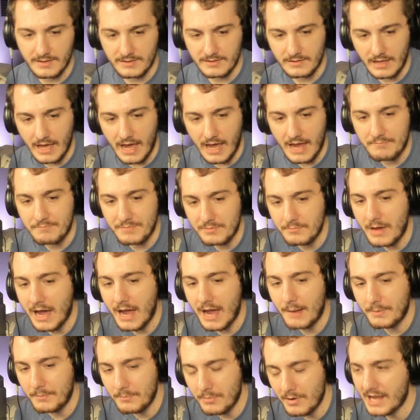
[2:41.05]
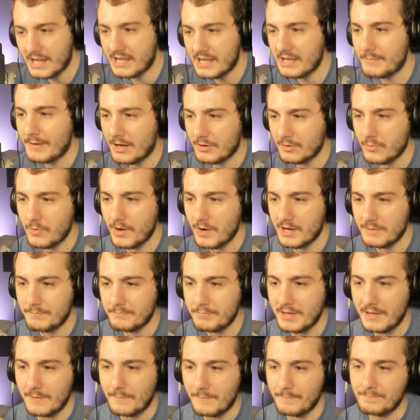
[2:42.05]
I've been bragging about it
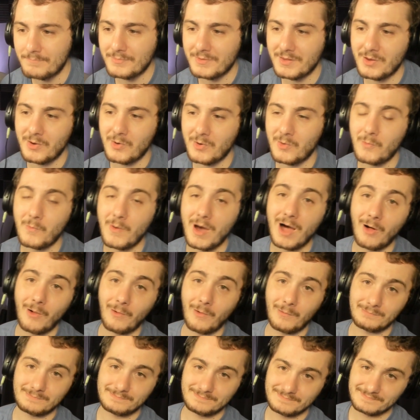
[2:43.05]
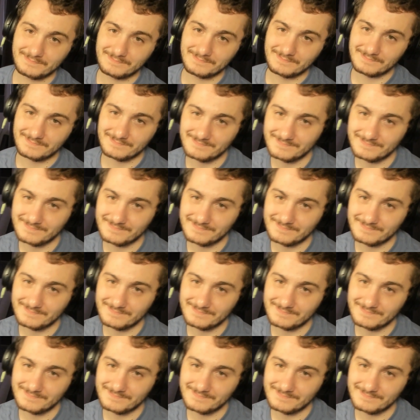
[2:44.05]
quite a bit. Well,